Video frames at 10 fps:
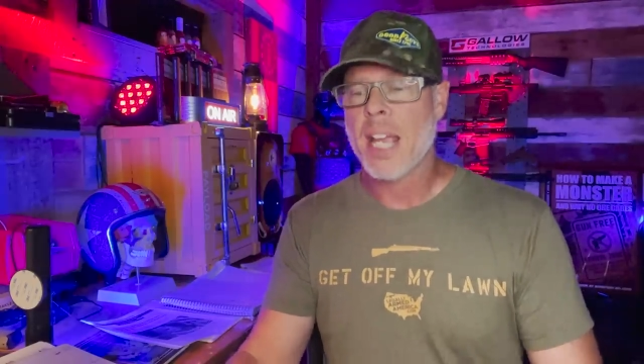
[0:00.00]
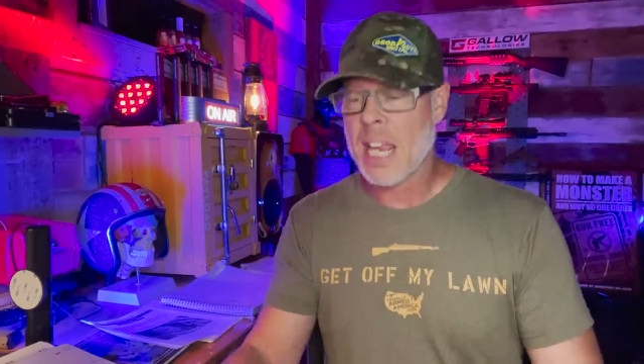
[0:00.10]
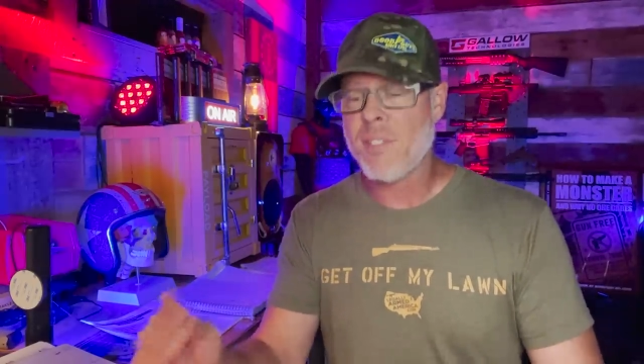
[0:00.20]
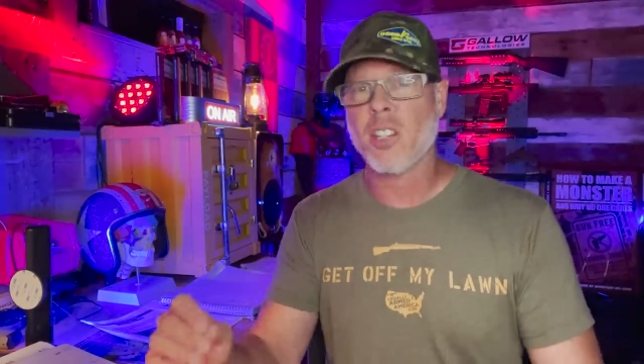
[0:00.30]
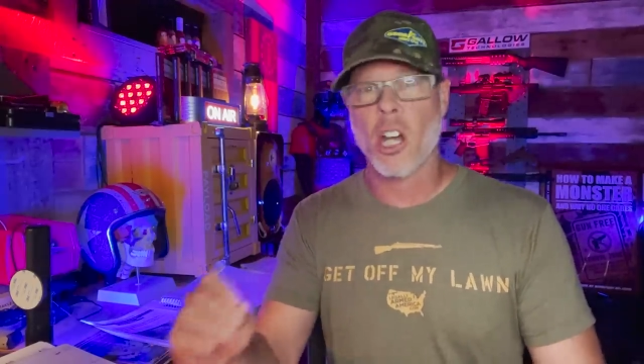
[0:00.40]

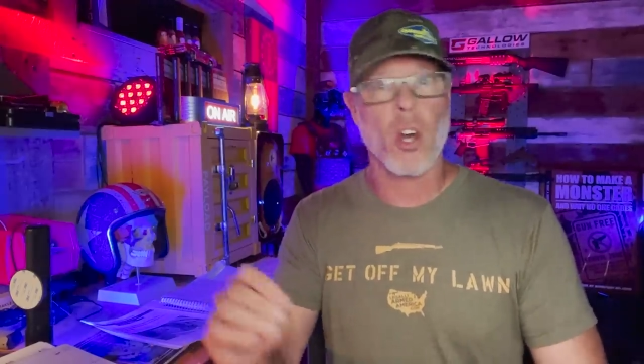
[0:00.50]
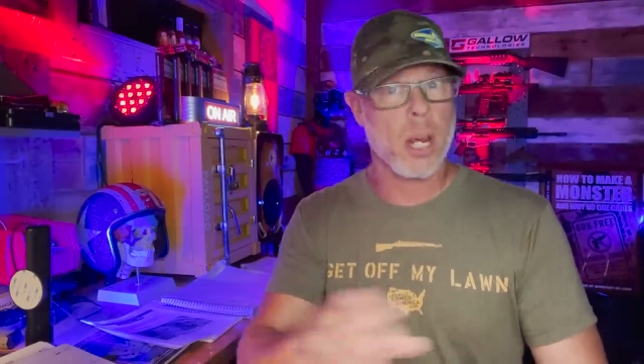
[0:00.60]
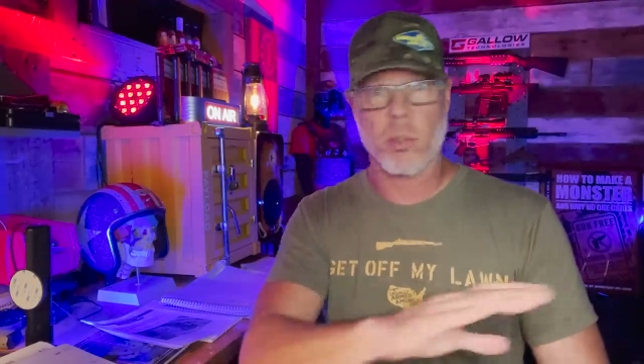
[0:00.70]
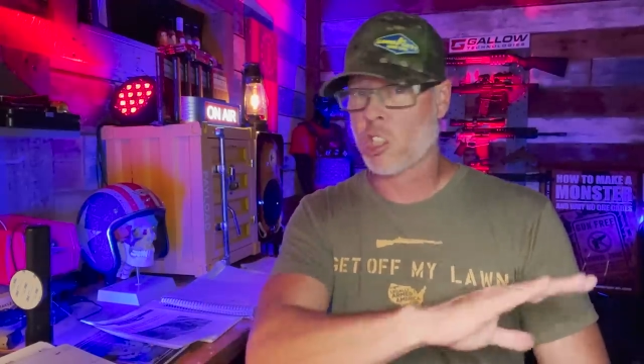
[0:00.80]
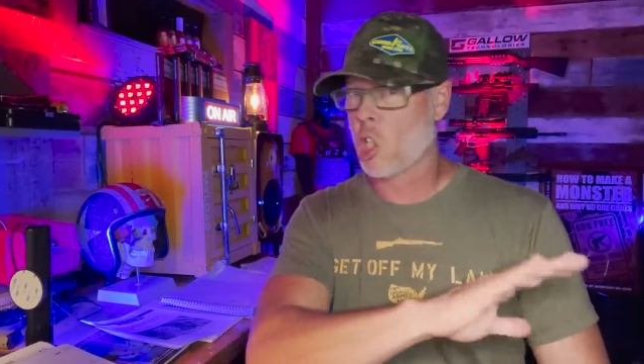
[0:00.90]
even though
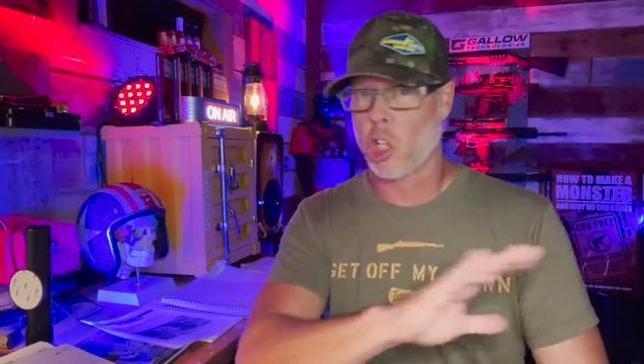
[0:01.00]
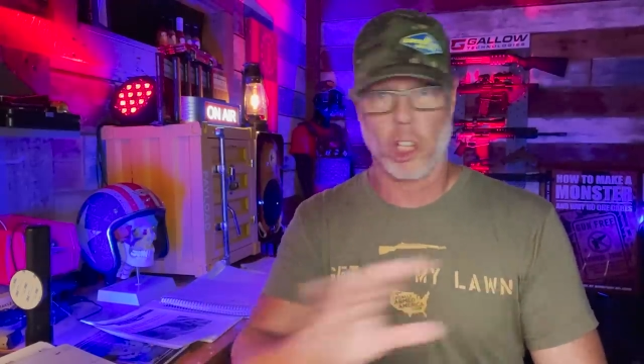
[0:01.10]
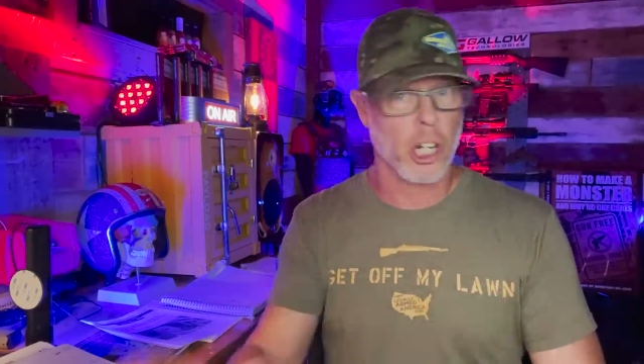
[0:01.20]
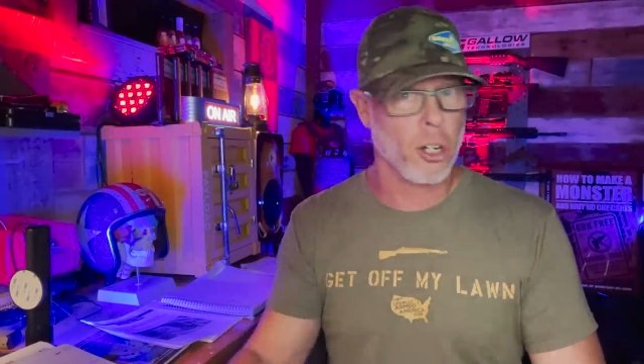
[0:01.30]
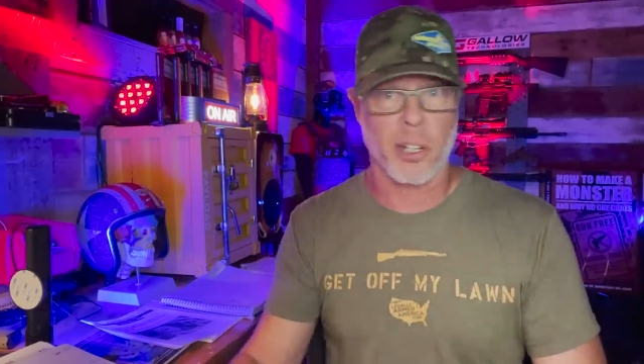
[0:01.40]
he was
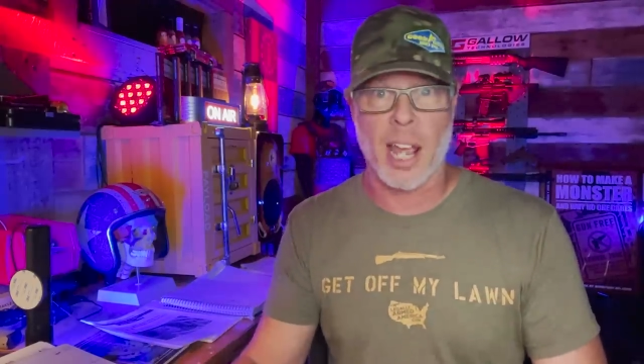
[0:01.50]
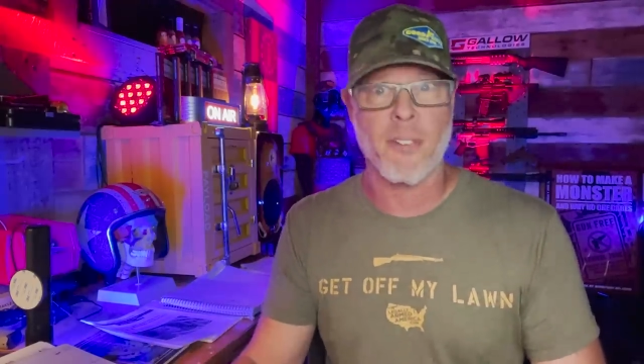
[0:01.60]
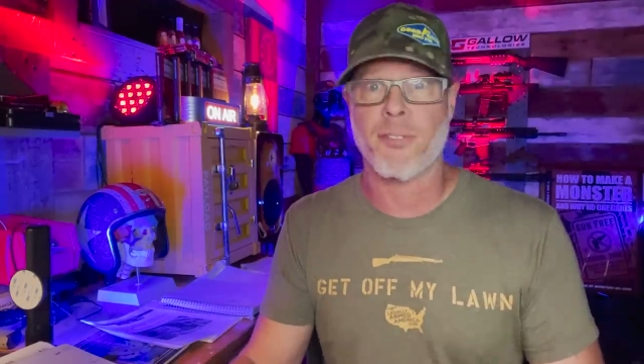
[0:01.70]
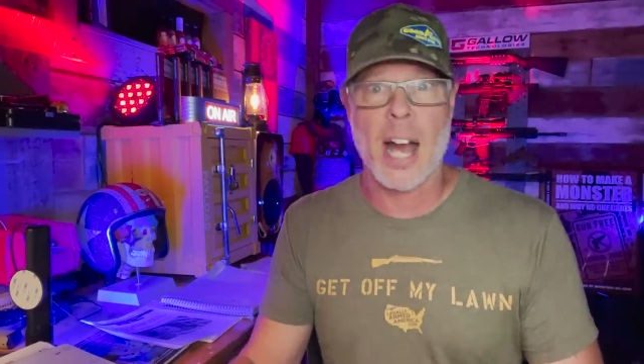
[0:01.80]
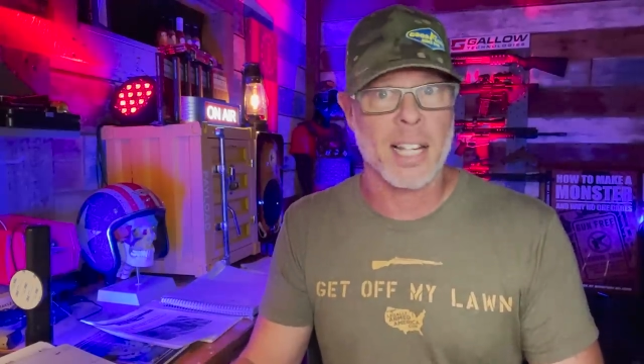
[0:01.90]
clearly a
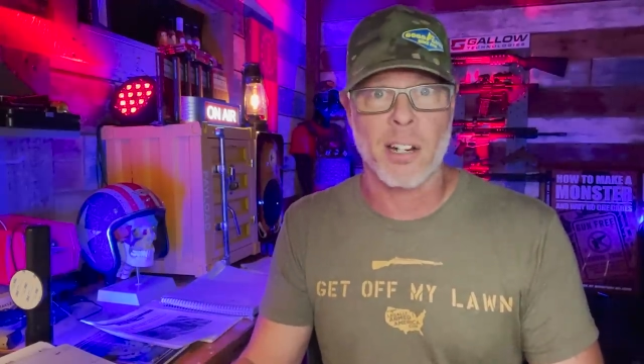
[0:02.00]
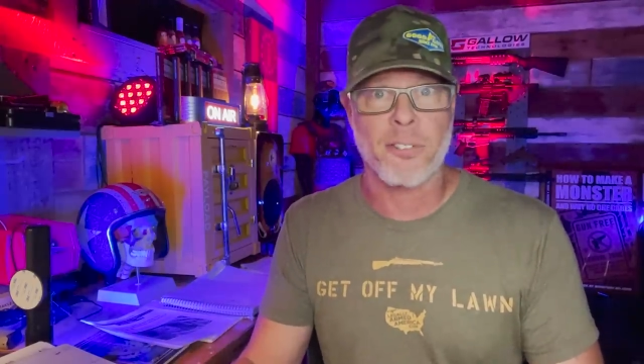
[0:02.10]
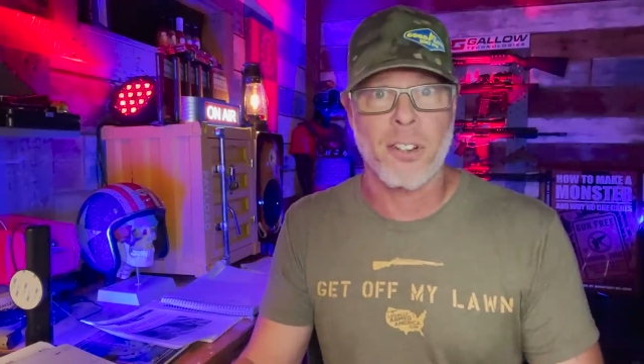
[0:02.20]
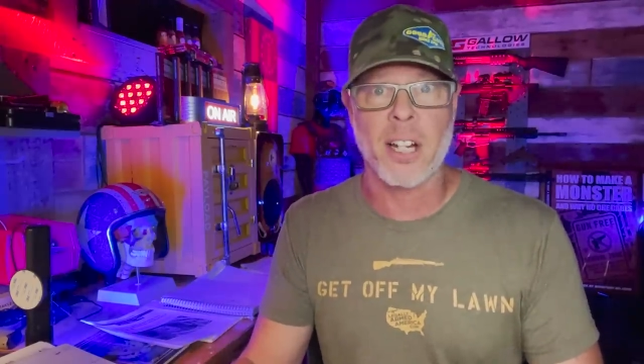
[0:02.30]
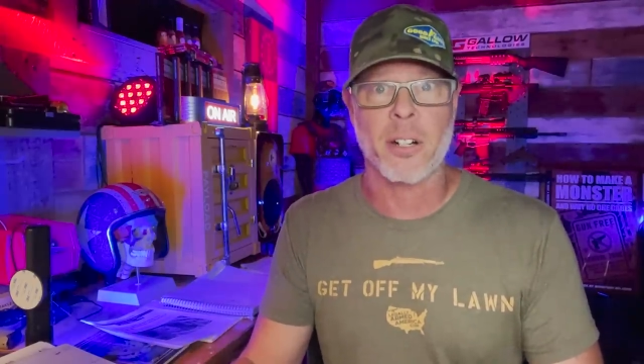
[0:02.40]
violent
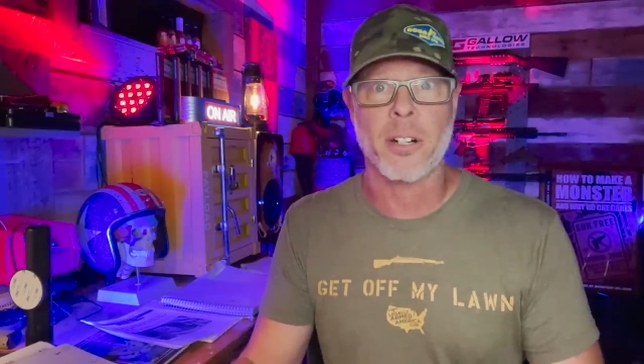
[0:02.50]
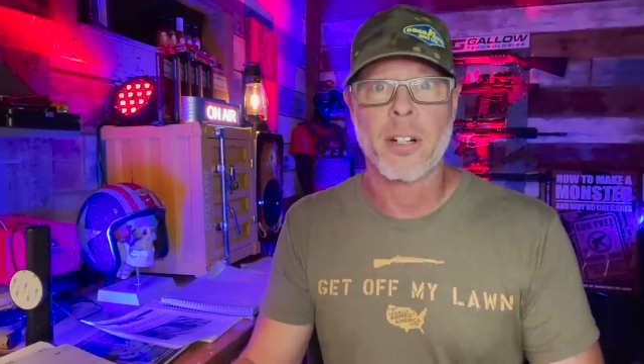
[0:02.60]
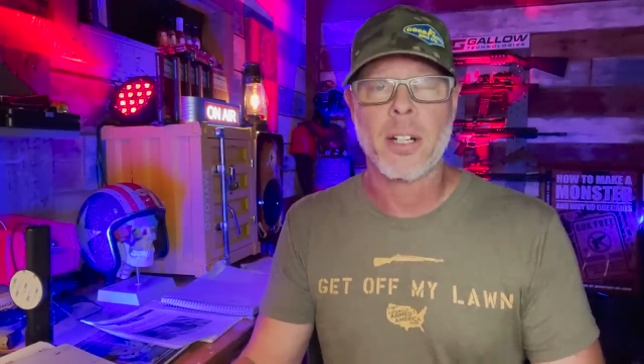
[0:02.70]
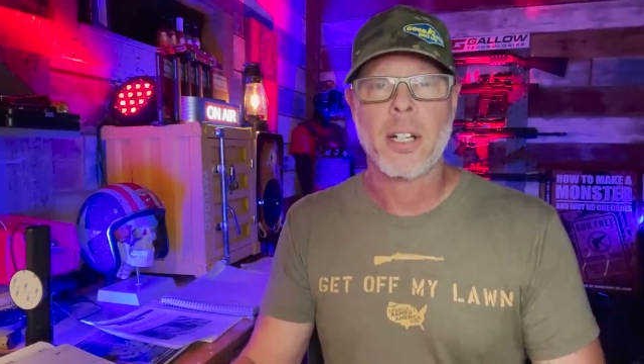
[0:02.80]
offender,